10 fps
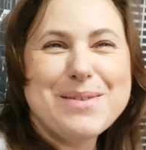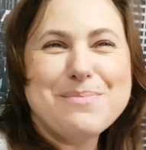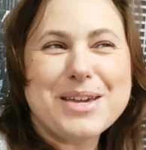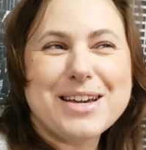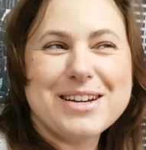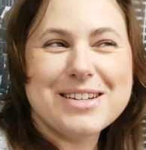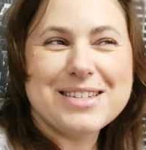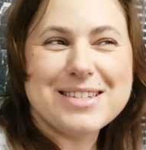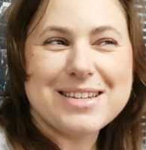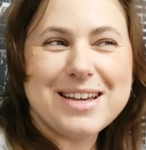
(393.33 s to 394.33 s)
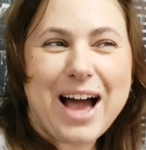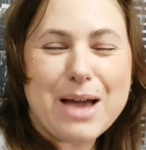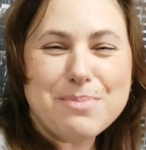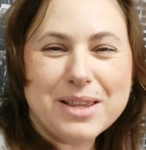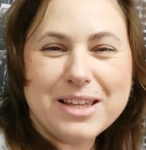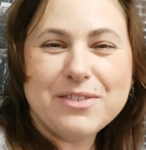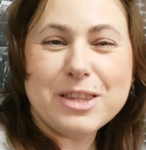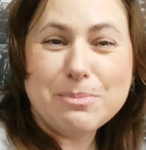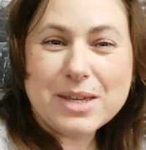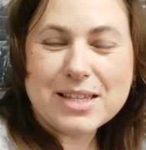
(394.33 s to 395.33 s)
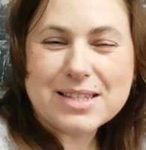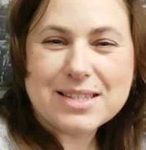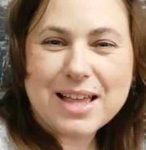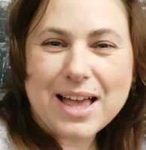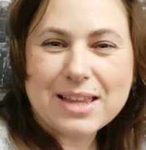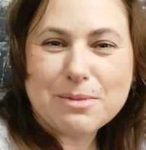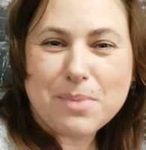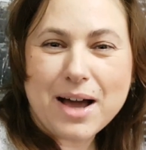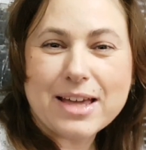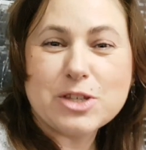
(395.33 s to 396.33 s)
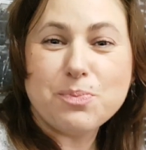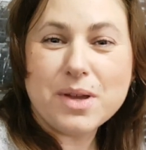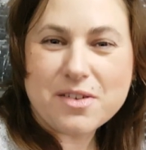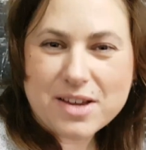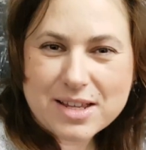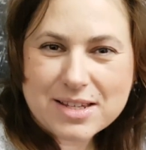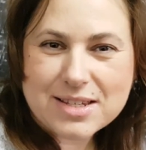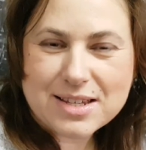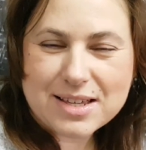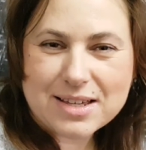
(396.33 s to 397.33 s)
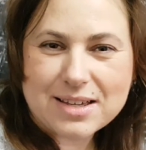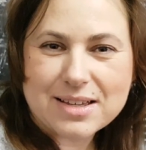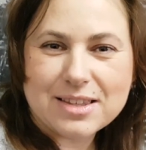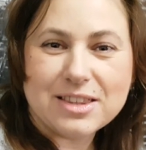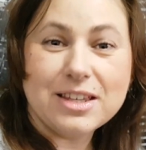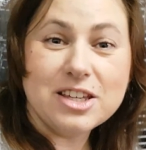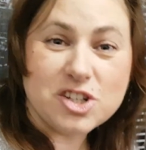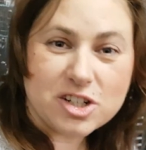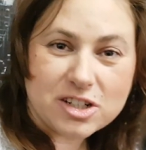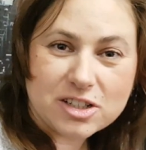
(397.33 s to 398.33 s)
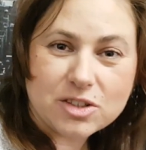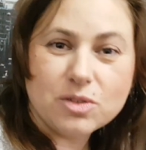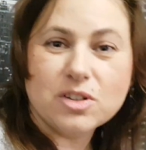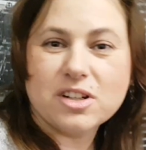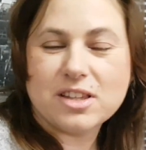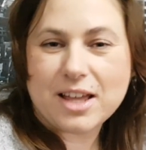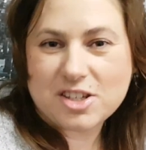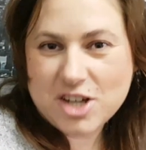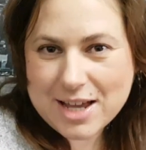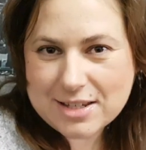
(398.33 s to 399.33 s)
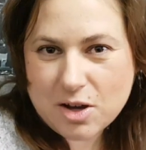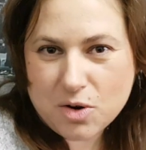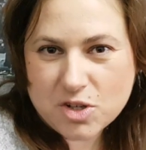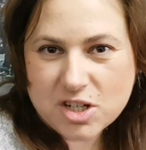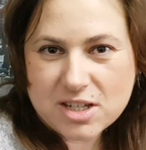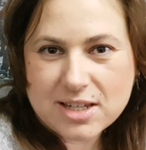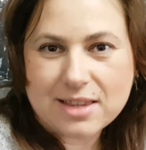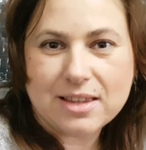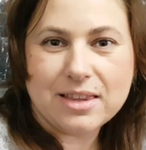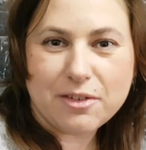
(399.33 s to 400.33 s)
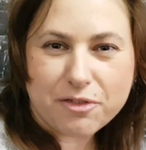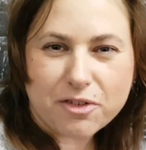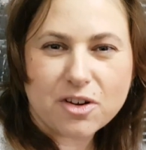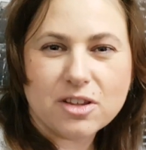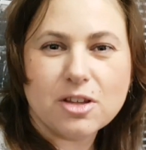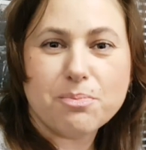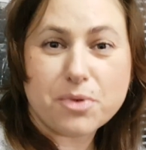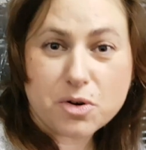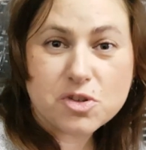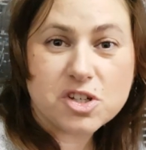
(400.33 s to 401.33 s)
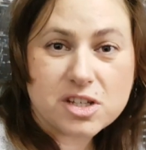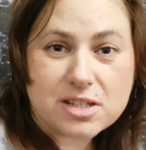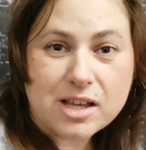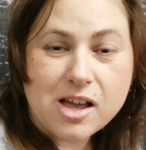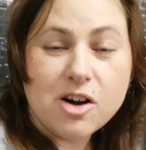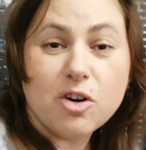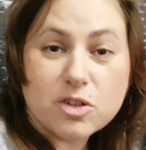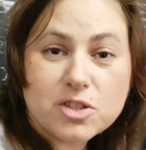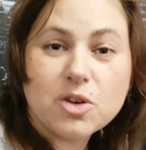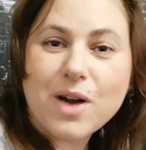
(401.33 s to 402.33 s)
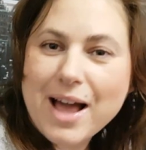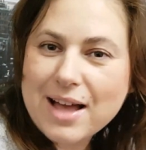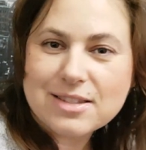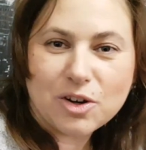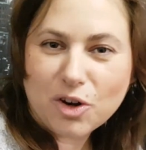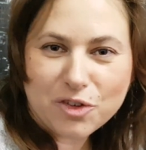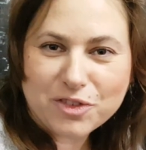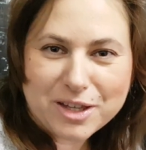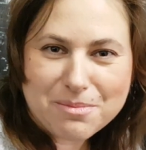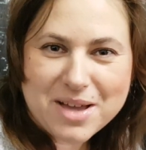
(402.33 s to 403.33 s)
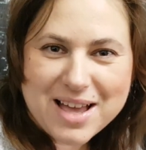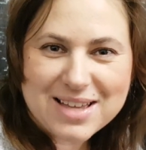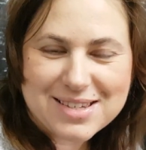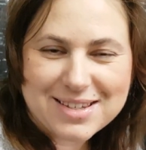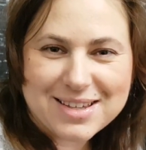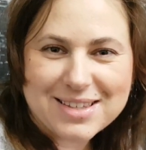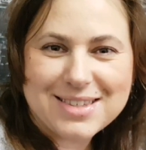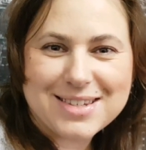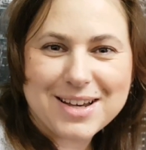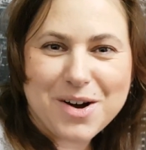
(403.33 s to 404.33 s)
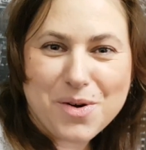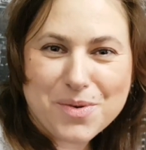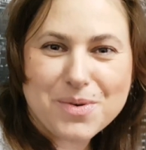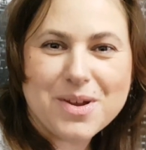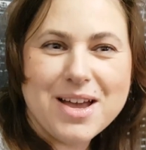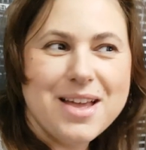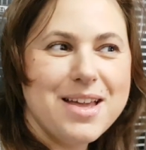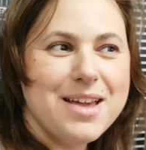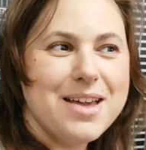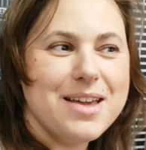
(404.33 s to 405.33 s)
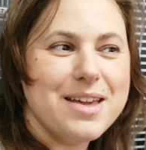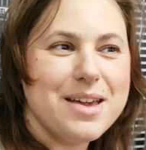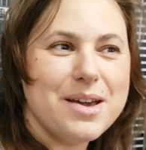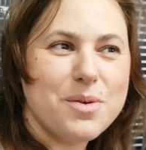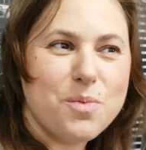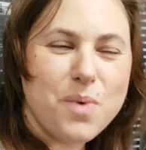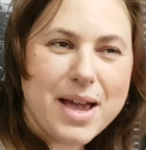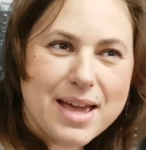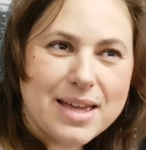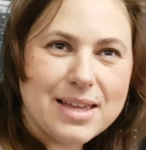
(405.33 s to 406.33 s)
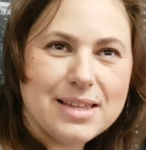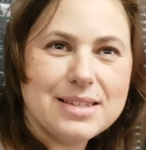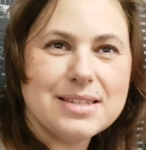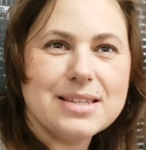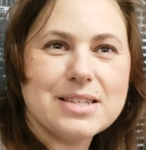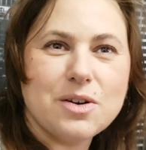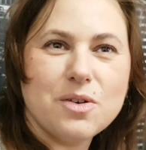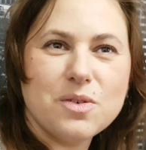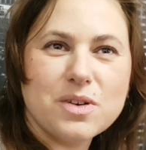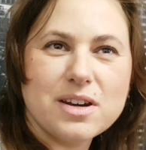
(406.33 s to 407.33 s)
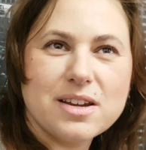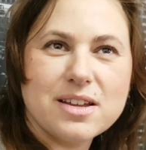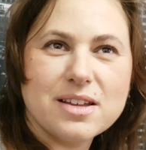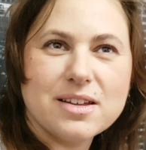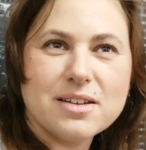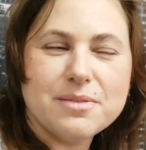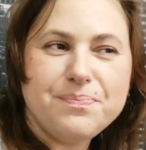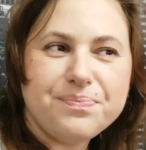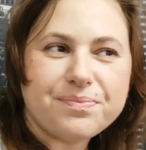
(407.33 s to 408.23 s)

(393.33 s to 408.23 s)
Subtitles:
because I believe it means that by experiencing the teachers or the chess coaches and the different approaches, also has, all of them has its own ways, its own